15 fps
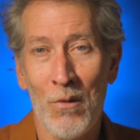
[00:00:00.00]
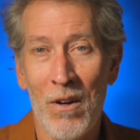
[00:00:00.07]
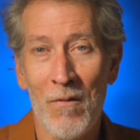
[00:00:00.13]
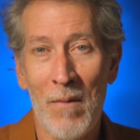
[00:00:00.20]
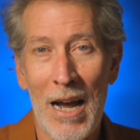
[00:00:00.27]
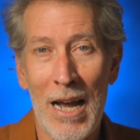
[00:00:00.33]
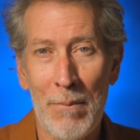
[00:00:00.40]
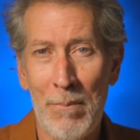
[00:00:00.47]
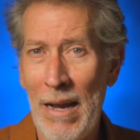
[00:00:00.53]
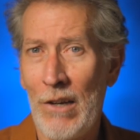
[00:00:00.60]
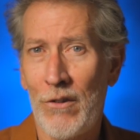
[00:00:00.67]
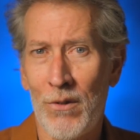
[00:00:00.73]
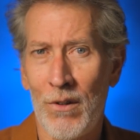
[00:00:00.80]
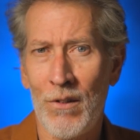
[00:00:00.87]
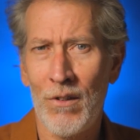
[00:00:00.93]
one of my
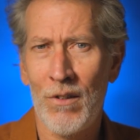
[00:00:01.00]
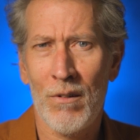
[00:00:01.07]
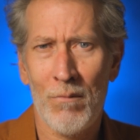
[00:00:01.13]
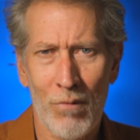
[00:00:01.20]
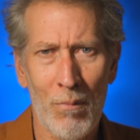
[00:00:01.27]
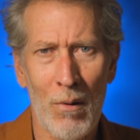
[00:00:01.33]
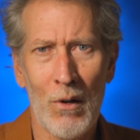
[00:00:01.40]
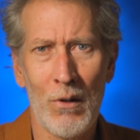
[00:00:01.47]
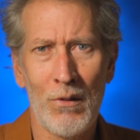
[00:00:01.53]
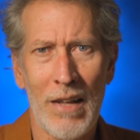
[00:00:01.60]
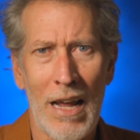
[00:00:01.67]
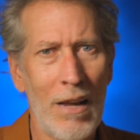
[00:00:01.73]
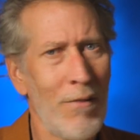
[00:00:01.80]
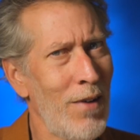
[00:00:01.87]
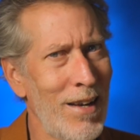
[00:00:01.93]
patrons proposed
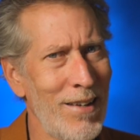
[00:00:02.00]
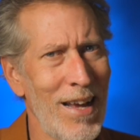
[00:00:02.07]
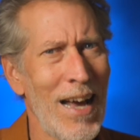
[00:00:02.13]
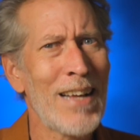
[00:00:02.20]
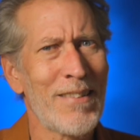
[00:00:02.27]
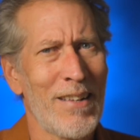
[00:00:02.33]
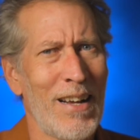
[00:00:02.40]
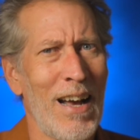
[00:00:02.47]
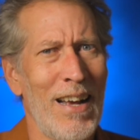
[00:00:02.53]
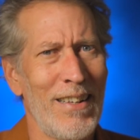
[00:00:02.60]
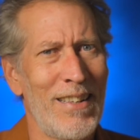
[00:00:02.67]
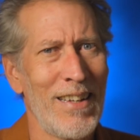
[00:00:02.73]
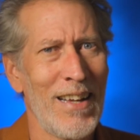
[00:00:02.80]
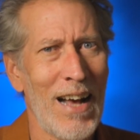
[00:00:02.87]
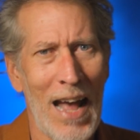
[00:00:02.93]
a fantastic
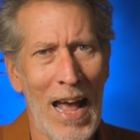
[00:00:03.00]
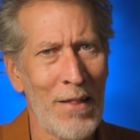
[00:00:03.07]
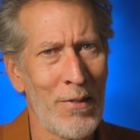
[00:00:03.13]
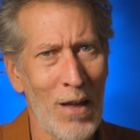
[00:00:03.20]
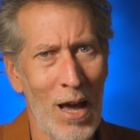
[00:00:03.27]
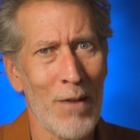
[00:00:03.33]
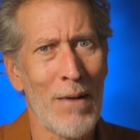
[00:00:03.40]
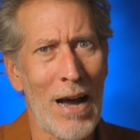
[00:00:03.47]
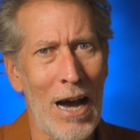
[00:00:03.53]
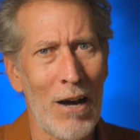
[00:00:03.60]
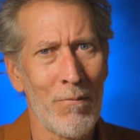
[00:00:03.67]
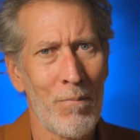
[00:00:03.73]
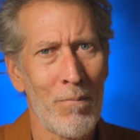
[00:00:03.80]
idea I hadn't thought about.